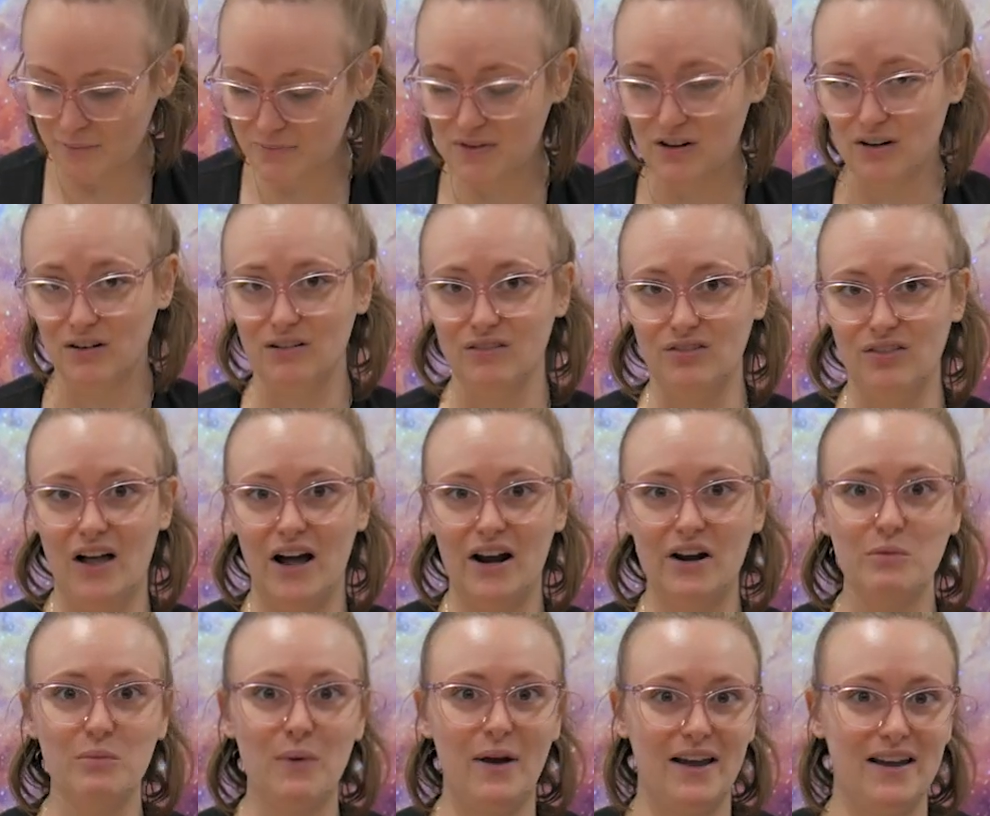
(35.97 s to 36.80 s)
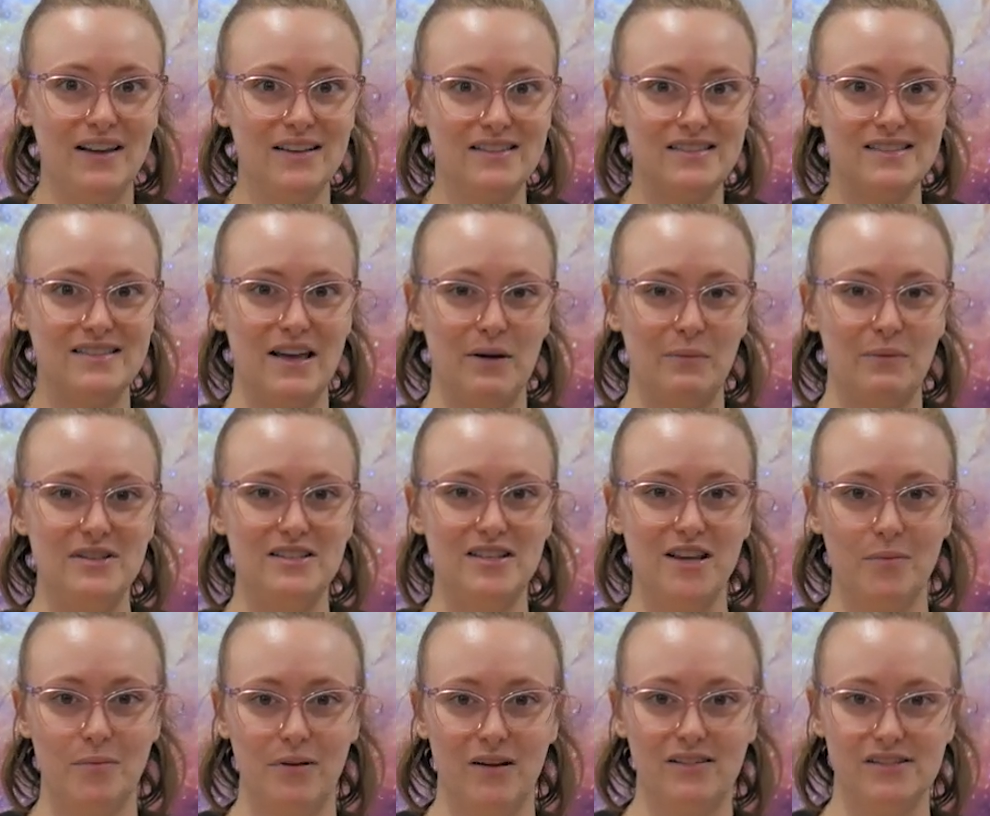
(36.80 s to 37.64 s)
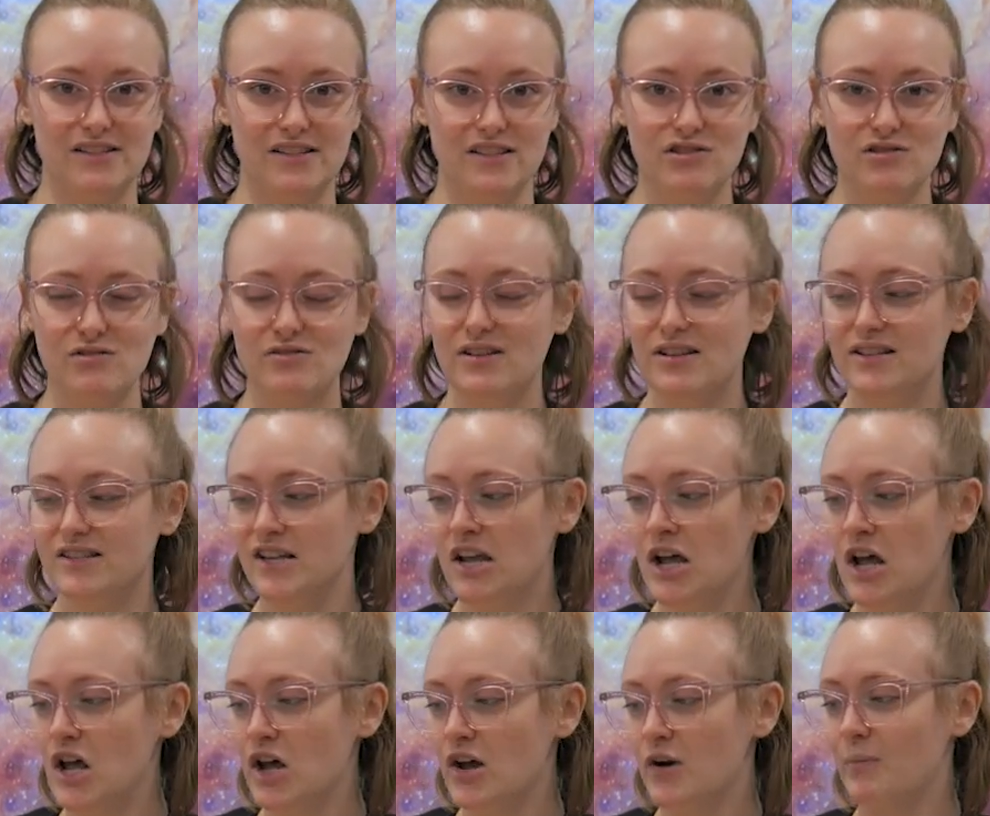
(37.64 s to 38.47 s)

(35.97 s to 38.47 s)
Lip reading: There are a lot of ways that we typically do this.